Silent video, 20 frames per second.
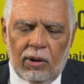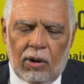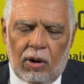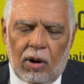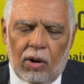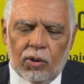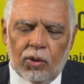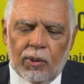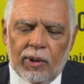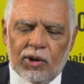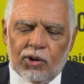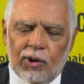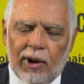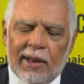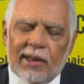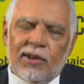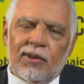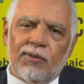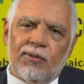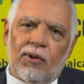how do we
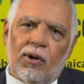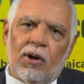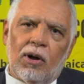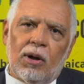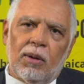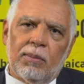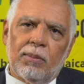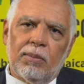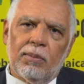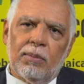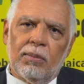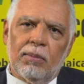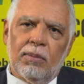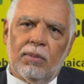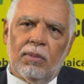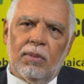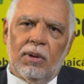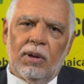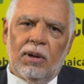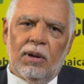transform
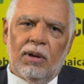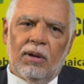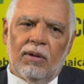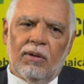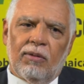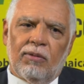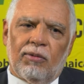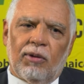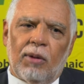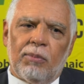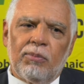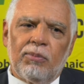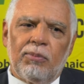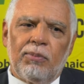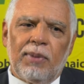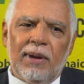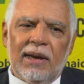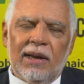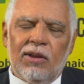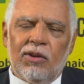from
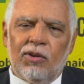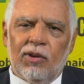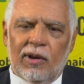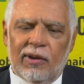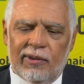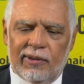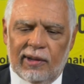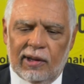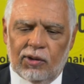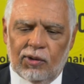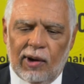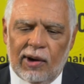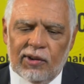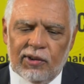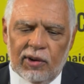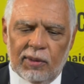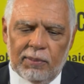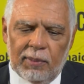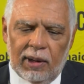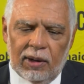being just a
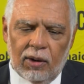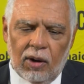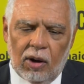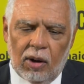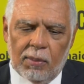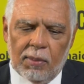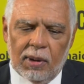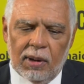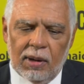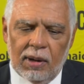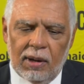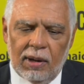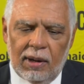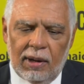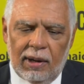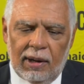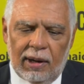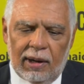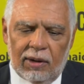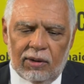transshipment hub
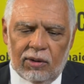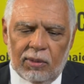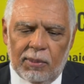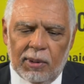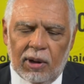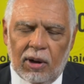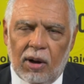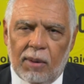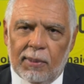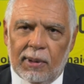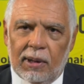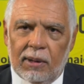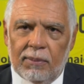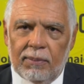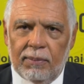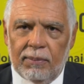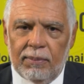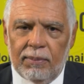into become